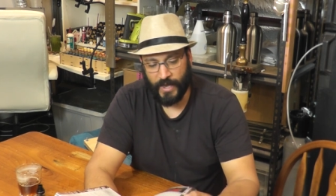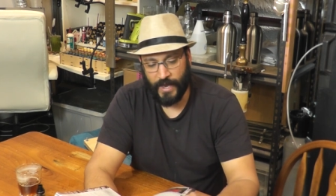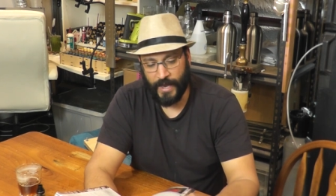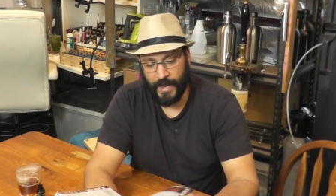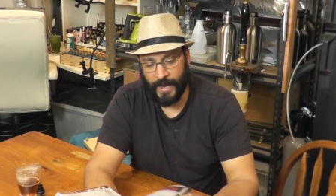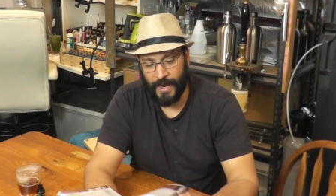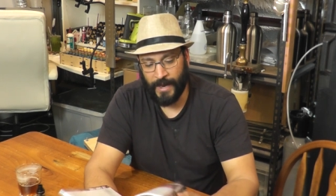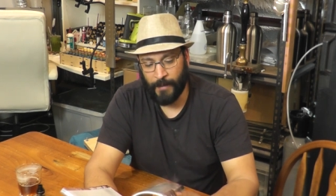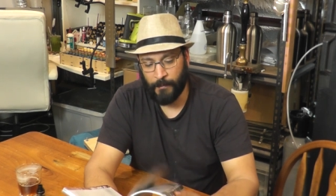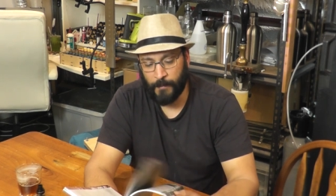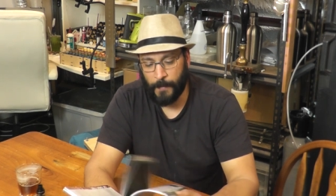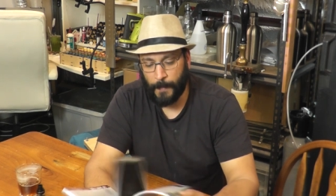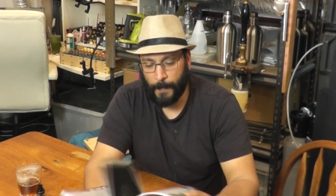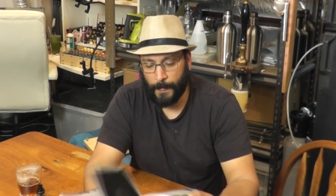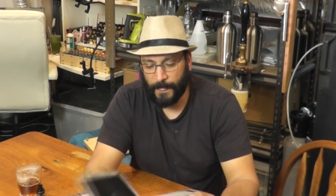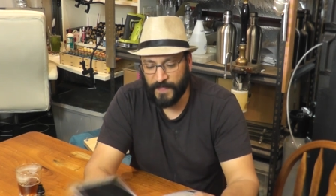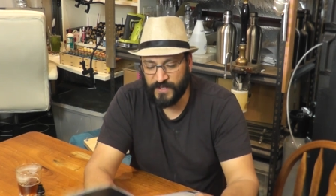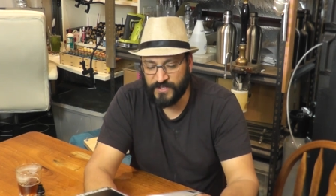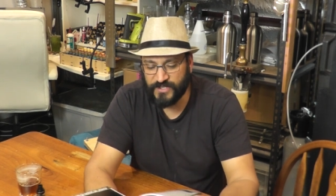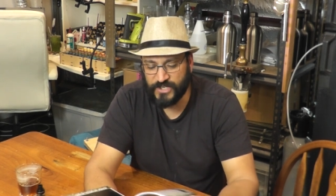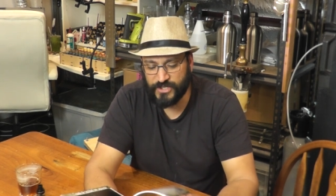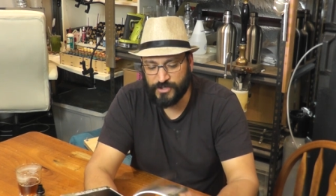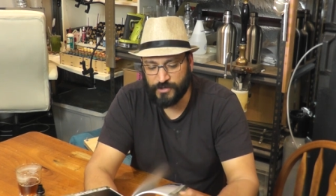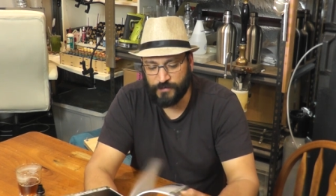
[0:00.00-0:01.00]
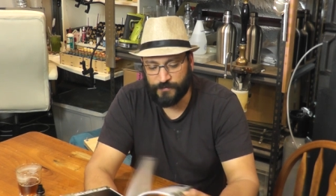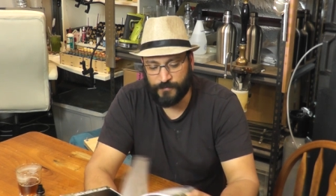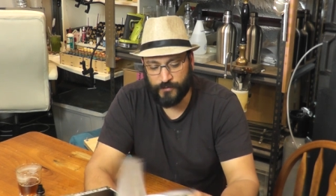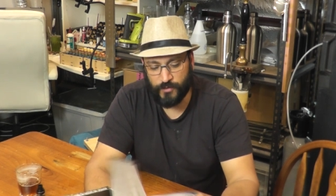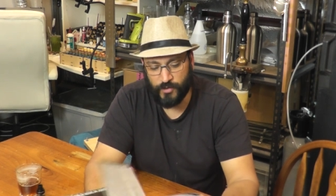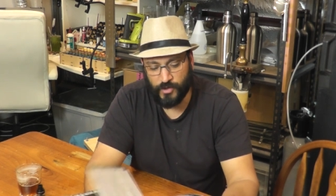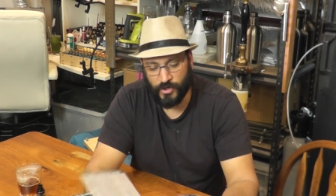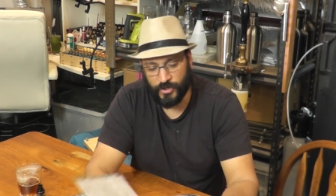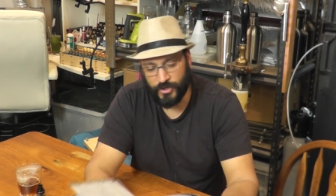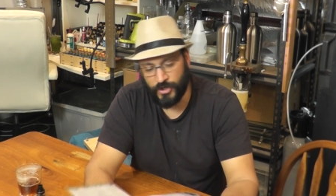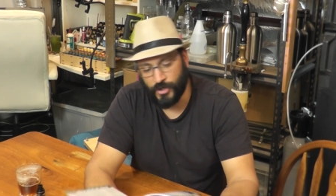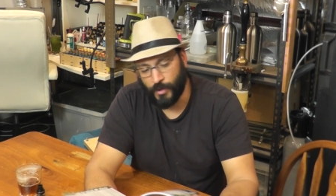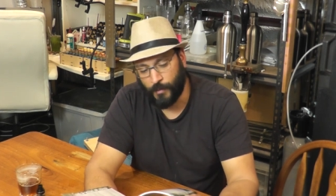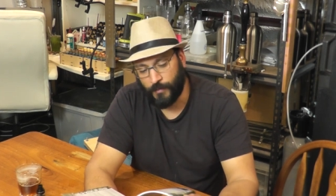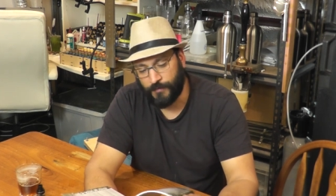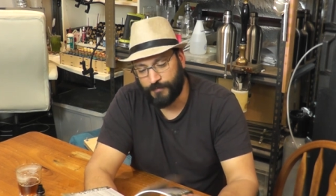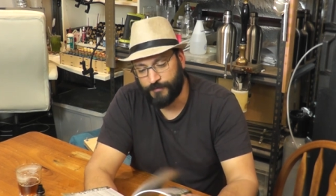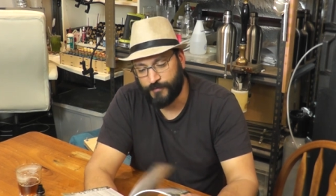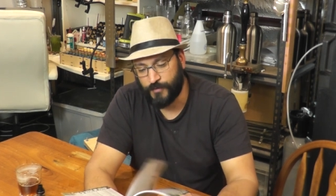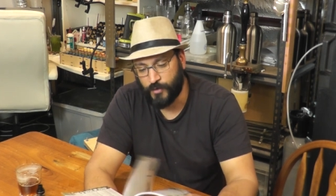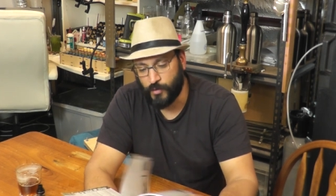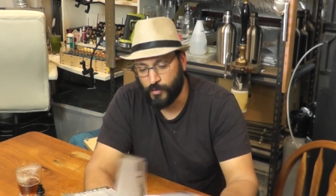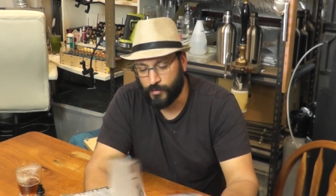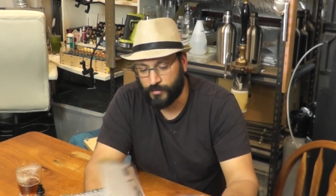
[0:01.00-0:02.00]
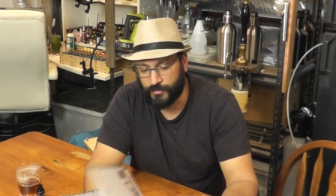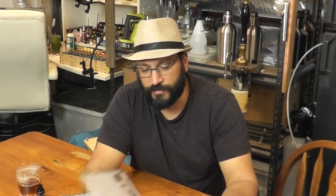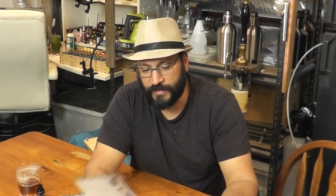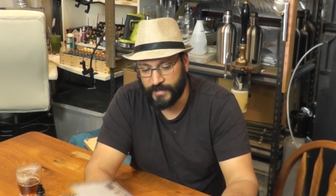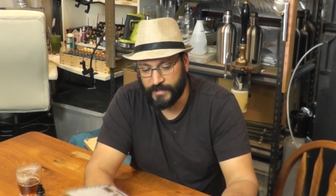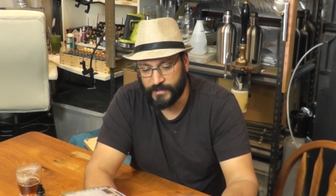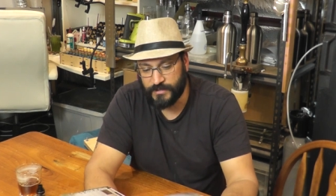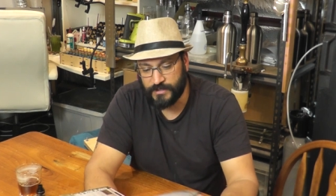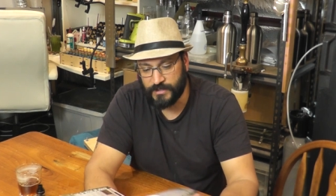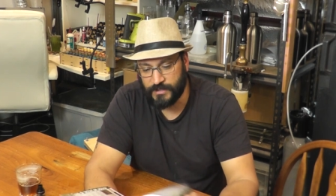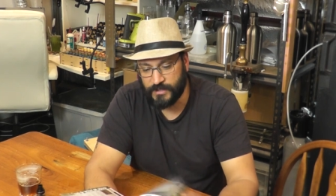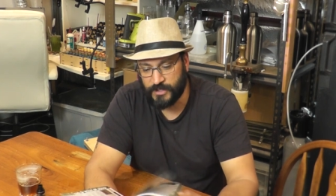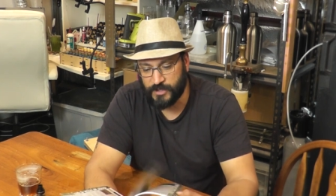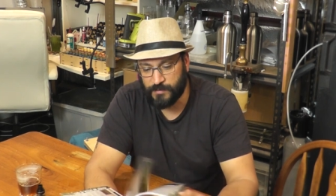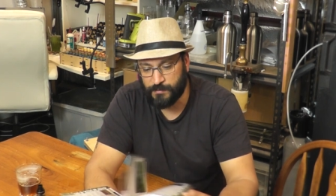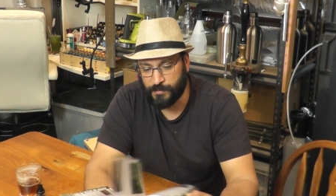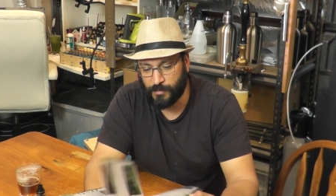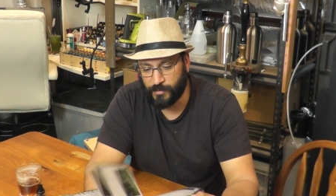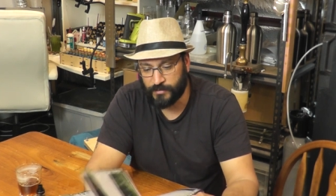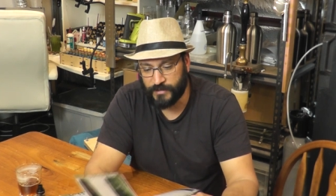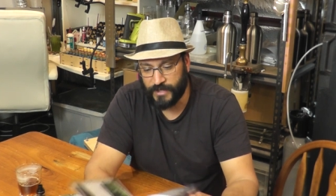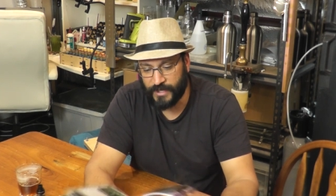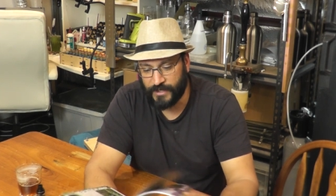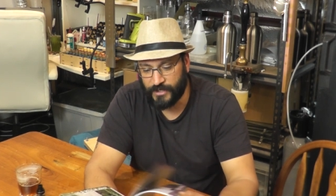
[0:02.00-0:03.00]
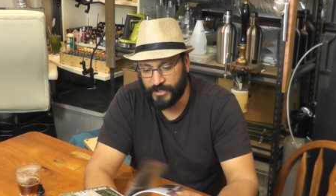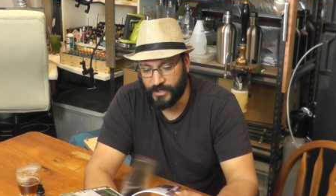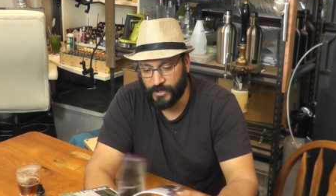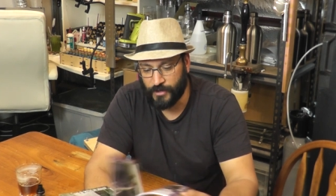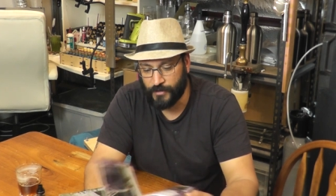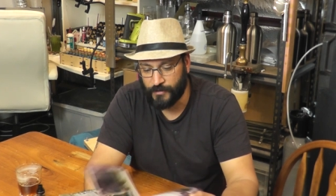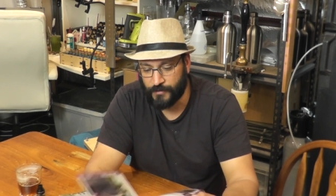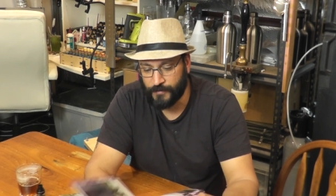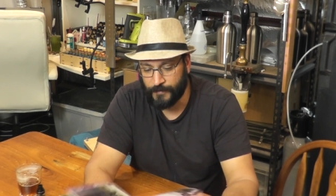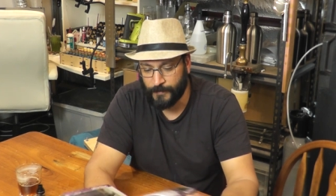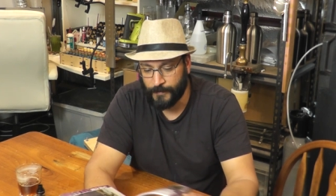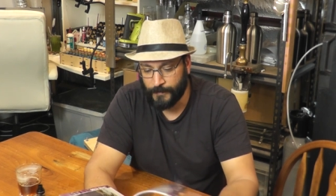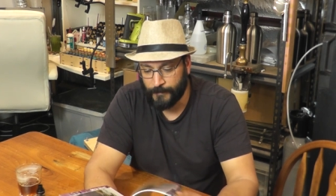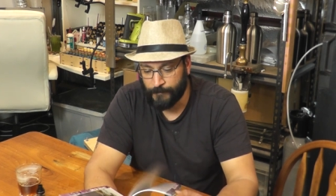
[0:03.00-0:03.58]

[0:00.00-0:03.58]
Um, there's just a few, you know, you know, a few things in this book that you know,